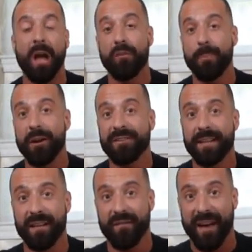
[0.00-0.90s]
of a
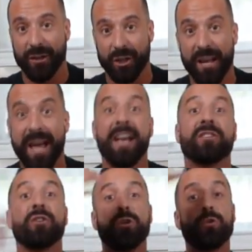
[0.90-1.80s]
parasitic infection so that